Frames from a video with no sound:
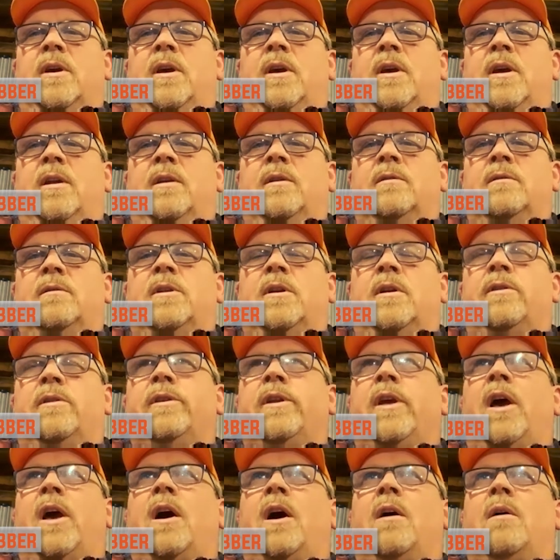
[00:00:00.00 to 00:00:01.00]
And till
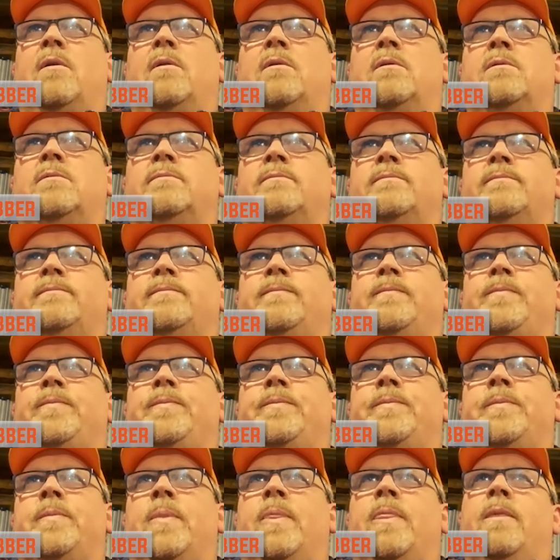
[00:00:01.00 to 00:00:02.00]
now,
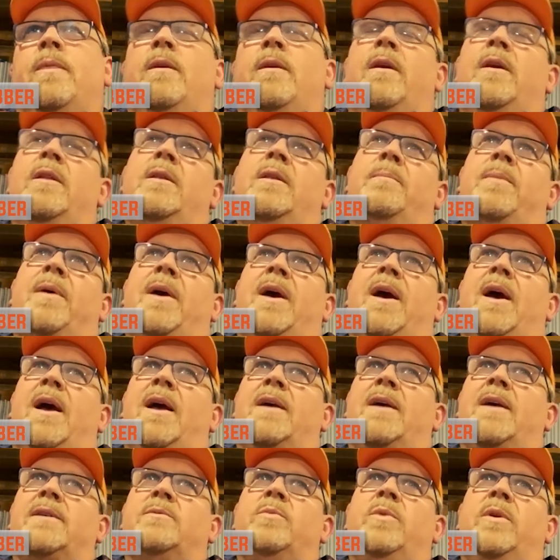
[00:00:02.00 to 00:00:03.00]
in the
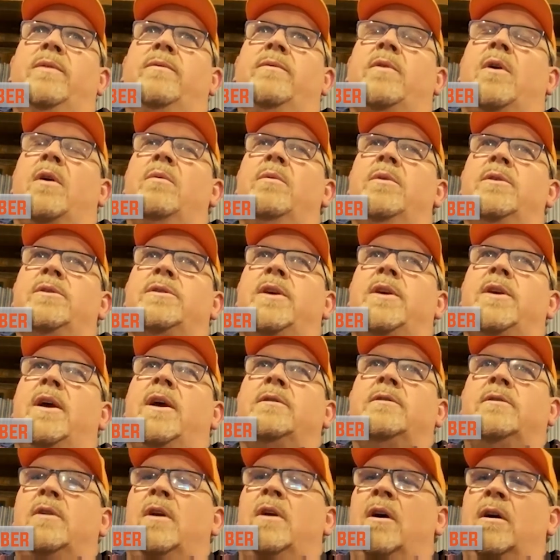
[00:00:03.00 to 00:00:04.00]
past, we've always
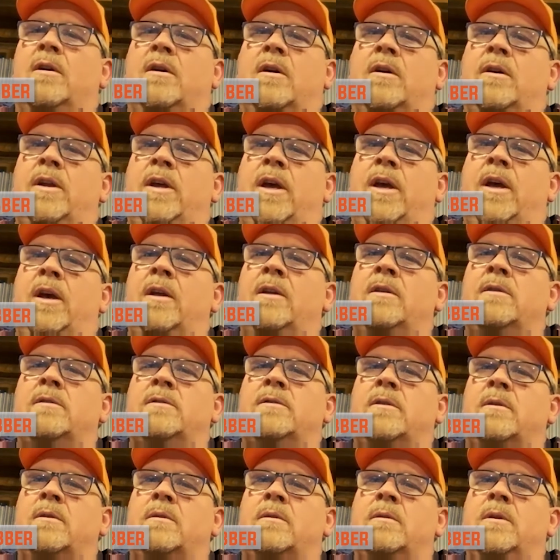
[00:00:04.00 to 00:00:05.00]
had stock on hand.
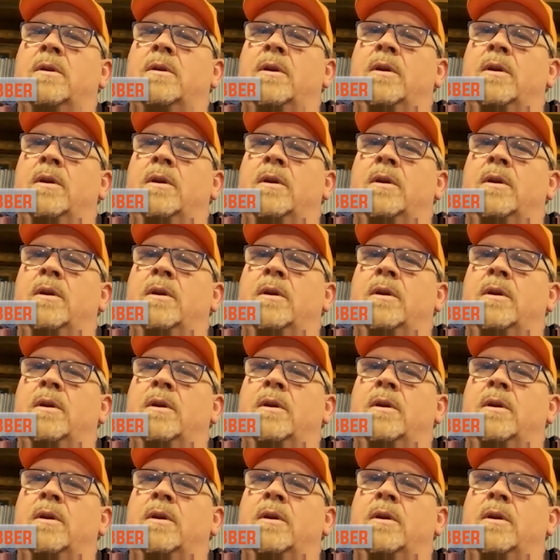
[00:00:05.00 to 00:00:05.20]
So